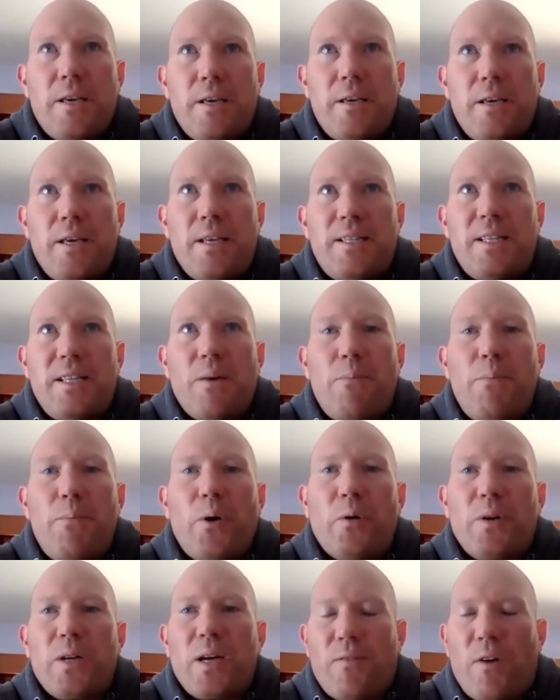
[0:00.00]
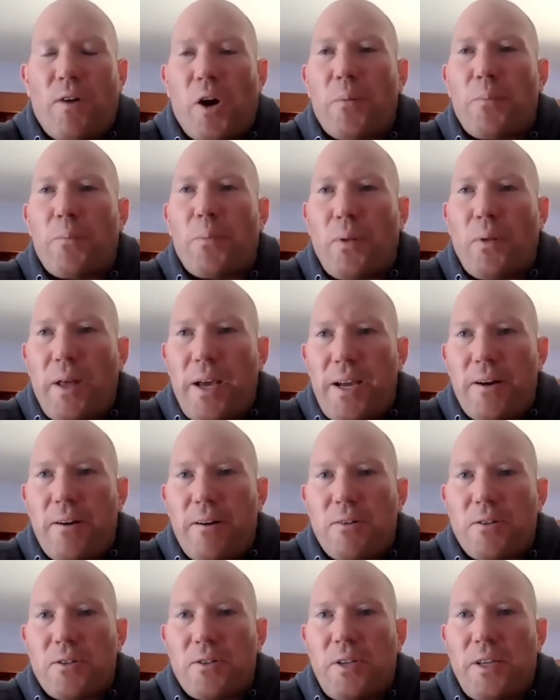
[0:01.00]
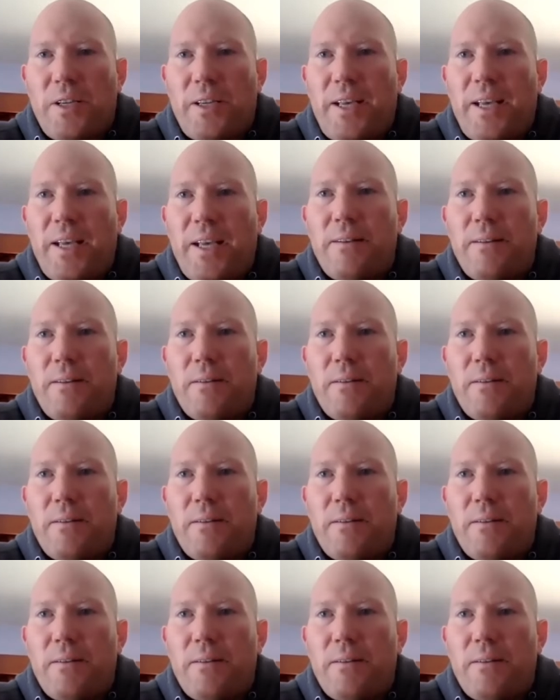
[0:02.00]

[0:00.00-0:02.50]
is the ability of our players to get